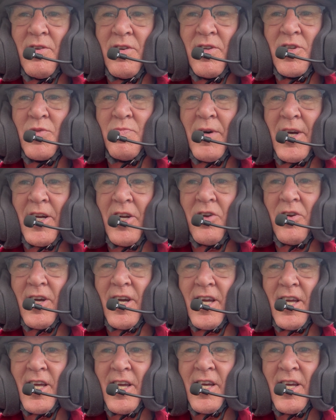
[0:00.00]
Spyder,
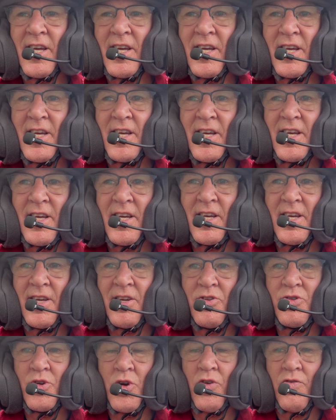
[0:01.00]
I
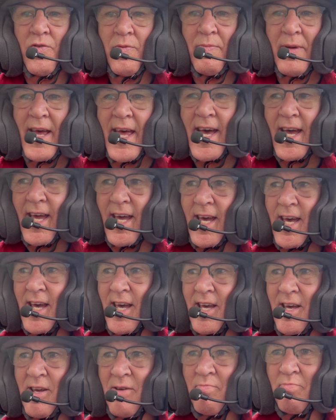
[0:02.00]
drove it back,
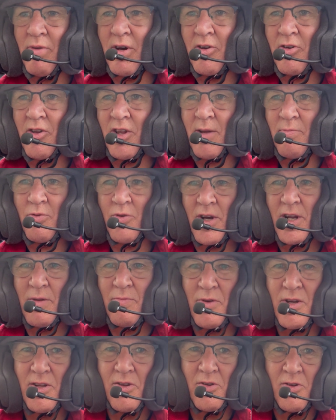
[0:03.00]
bundled up quite a
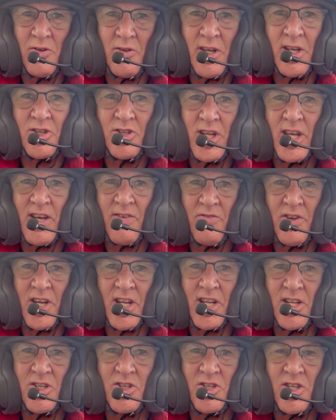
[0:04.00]
bit. Nice to have
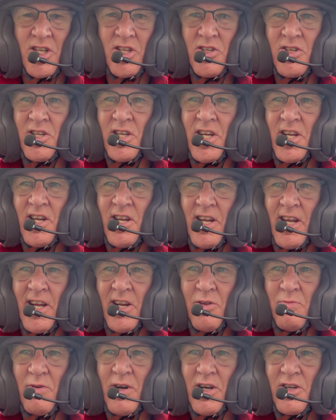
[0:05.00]
heated seats and heated
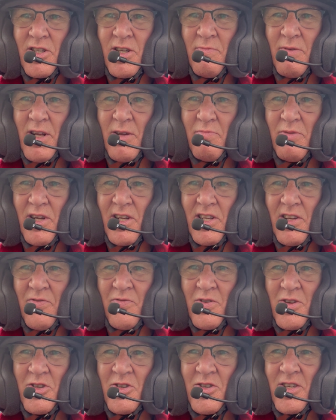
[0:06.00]
handlebars. That made a big
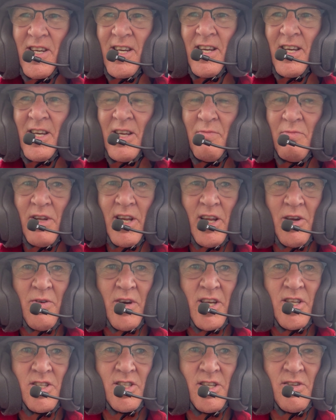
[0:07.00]
difference. But
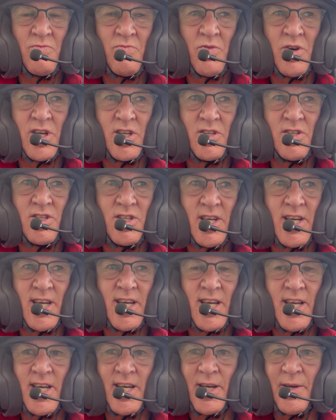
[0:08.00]
anyways, it was
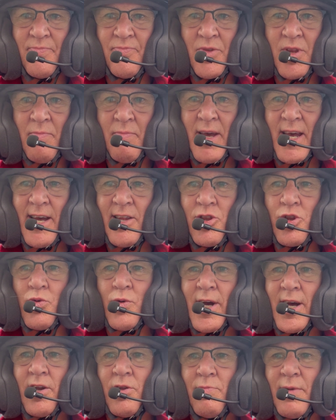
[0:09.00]
a bad
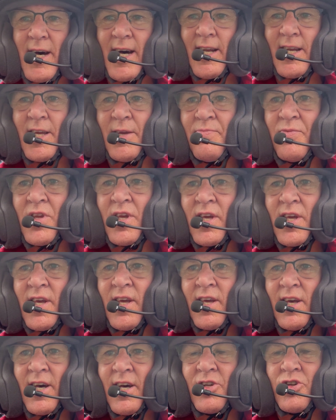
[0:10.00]
throttle body.
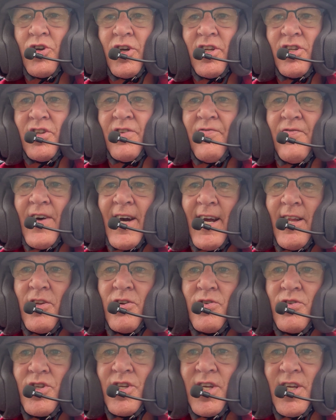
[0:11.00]
I took it to
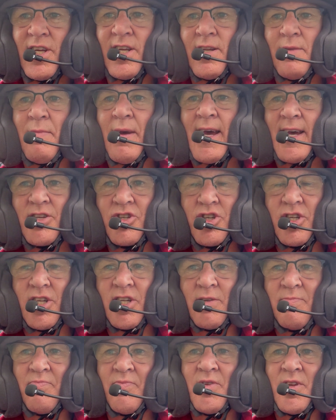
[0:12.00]
Filers in
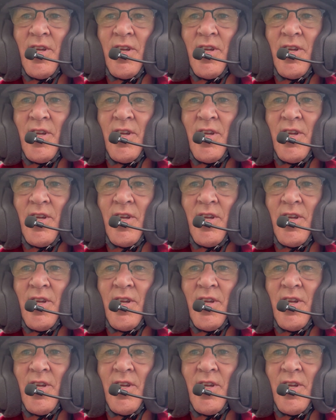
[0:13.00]
Macedon.